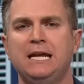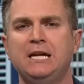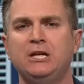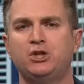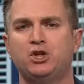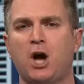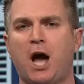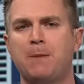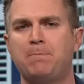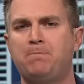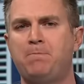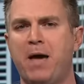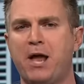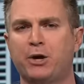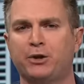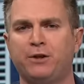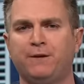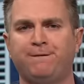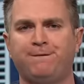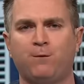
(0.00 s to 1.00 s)
he shot
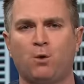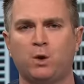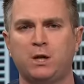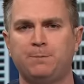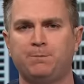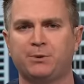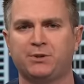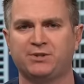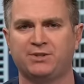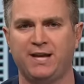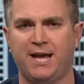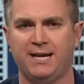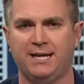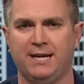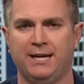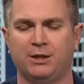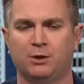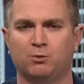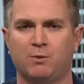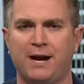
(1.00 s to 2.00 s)
better than 40%
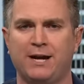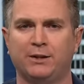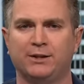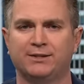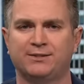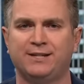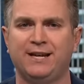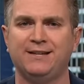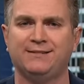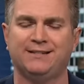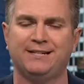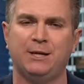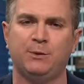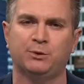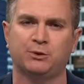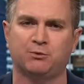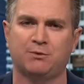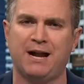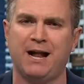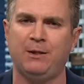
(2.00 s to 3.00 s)
in the regular season. He
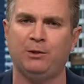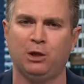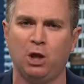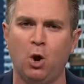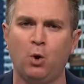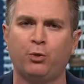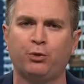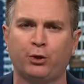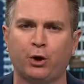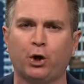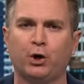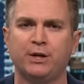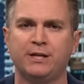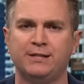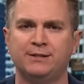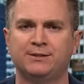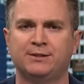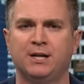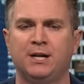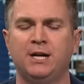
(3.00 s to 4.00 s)
was around low
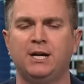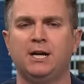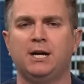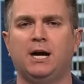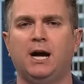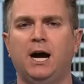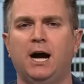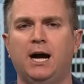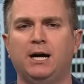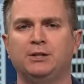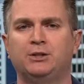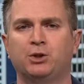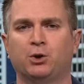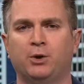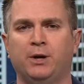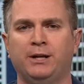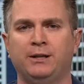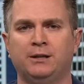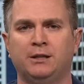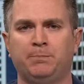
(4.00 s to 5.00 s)
30s
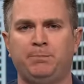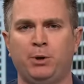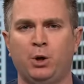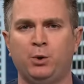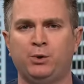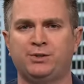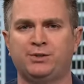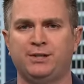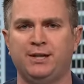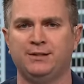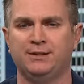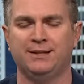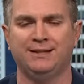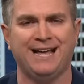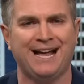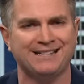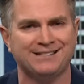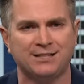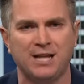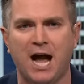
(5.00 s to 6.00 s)
during the postseason.
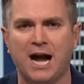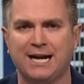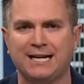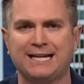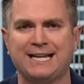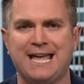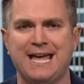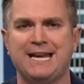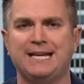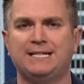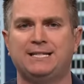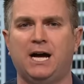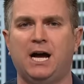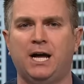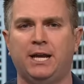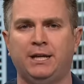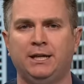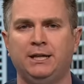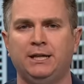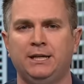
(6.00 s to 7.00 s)
That's not going to get it
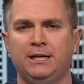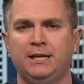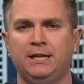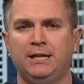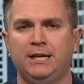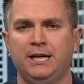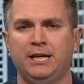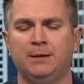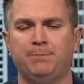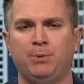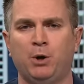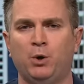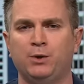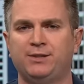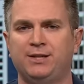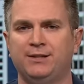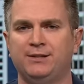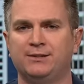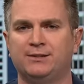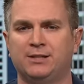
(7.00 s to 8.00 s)
done in a
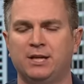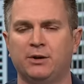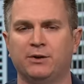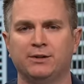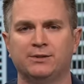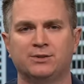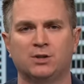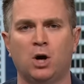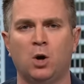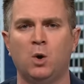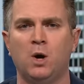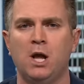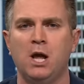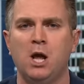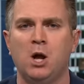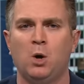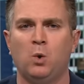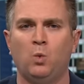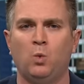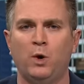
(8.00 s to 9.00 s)
postseason series. So
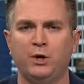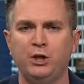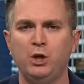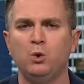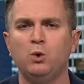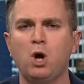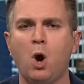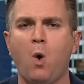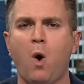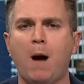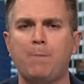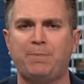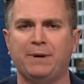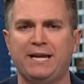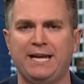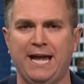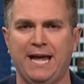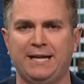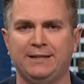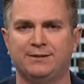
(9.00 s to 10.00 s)
when you go up
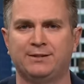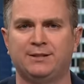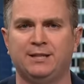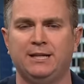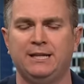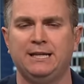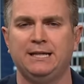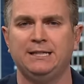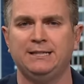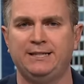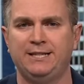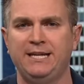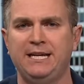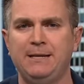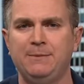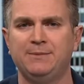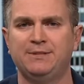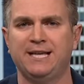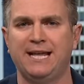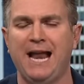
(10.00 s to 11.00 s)
against
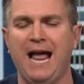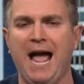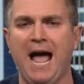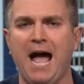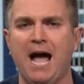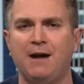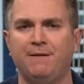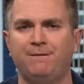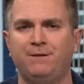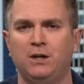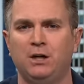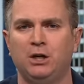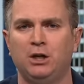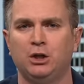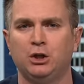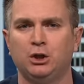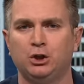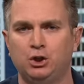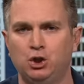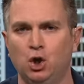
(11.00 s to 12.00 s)
teams that have
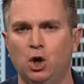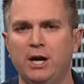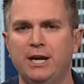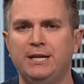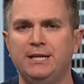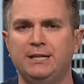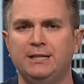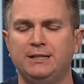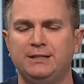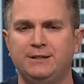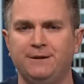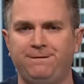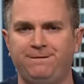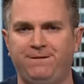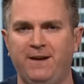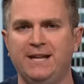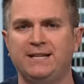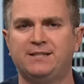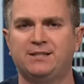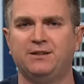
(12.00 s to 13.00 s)
good
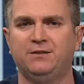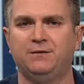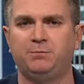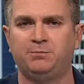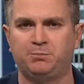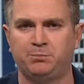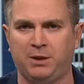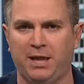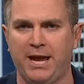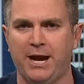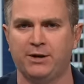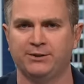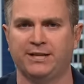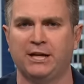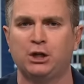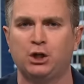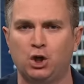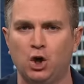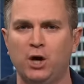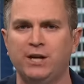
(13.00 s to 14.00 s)
defensive players
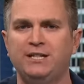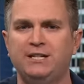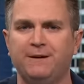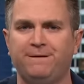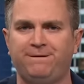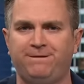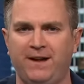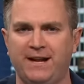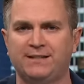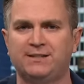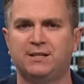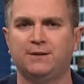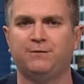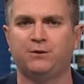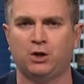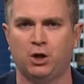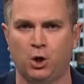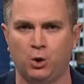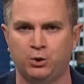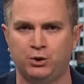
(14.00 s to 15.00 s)
and good
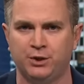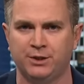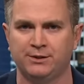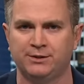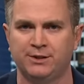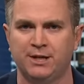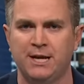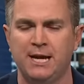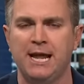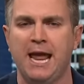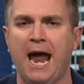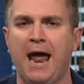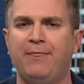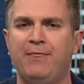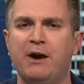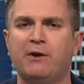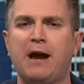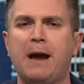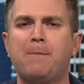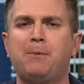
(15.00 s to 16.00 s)
defensive coaches,
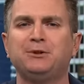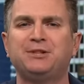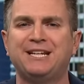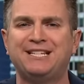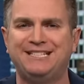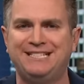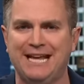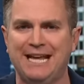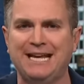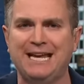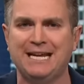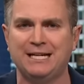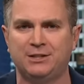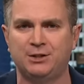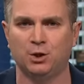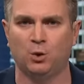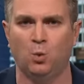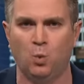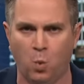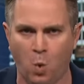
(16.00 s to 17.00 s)
and they're able to dig
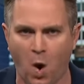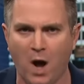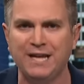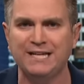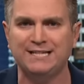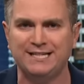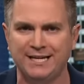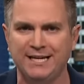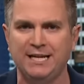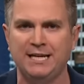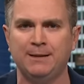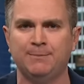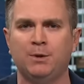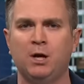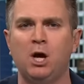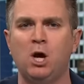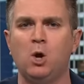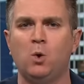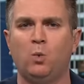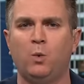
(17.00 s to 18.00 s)
into one
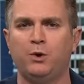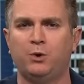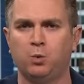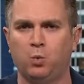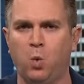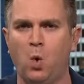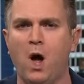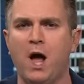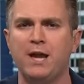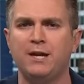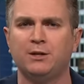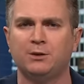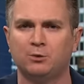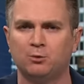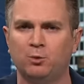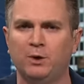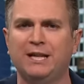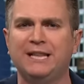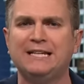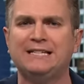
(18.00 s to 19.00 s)
team with one
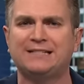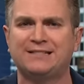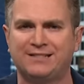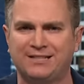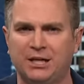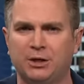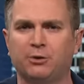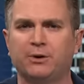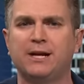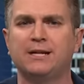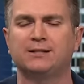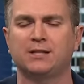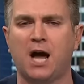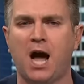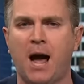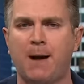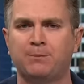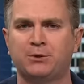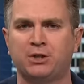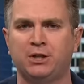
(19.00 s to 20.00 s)
really serious
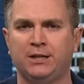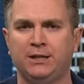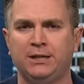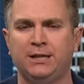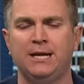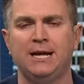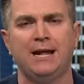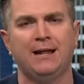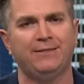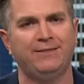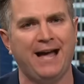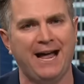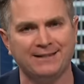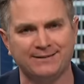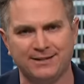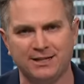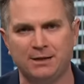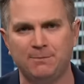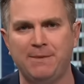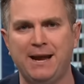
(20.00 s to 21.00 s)
option,
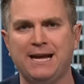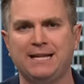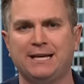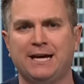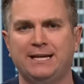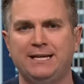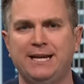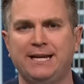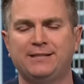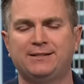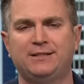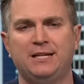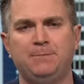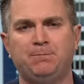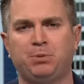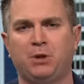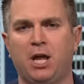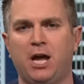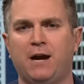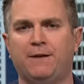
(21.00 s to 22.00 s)
that's going to make a Knicks
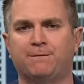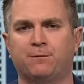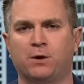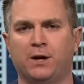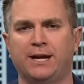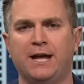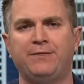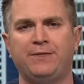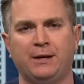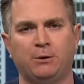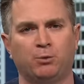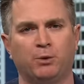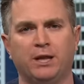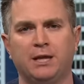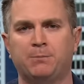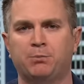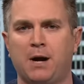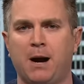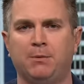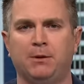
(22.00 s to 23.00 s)
deep playoff run, I think,
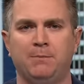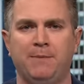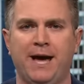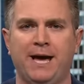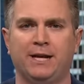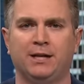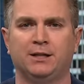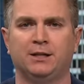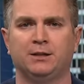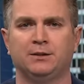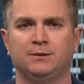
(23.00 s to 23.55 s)
really problematic.